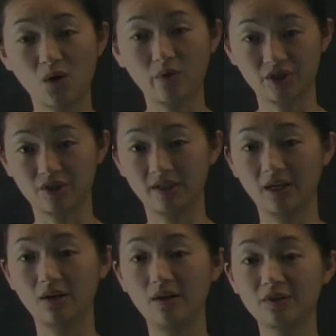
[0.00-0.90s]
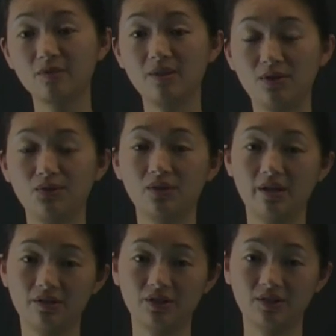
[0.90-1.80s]
question can also be used to
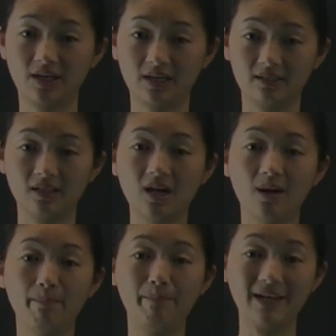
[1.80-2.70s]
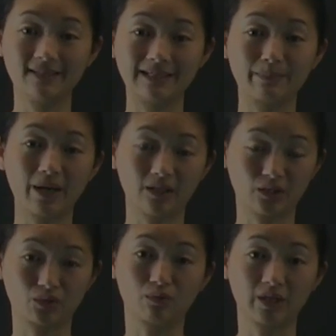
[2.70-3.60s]
understand basic
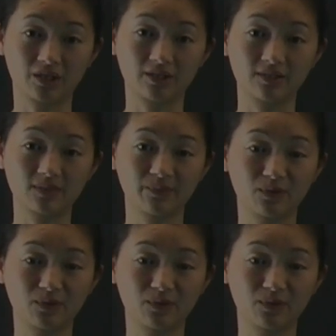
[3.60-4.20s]
biological questions.